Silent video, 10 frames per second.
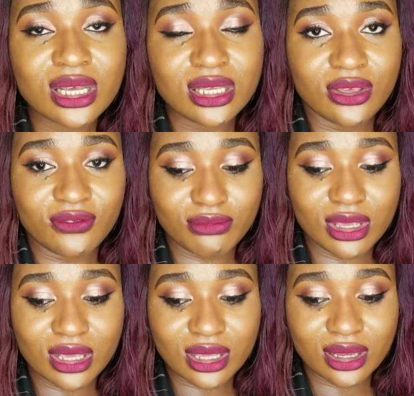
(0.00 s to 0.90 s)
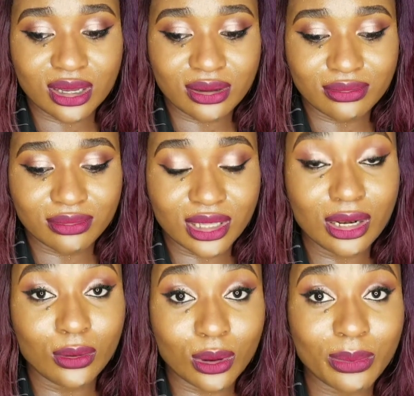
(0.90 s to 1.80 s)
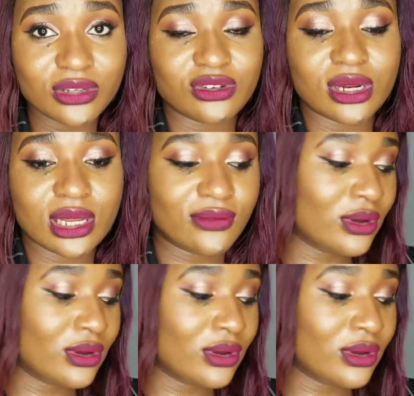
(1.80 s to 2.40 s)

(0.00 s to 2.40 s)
give me a long battery life,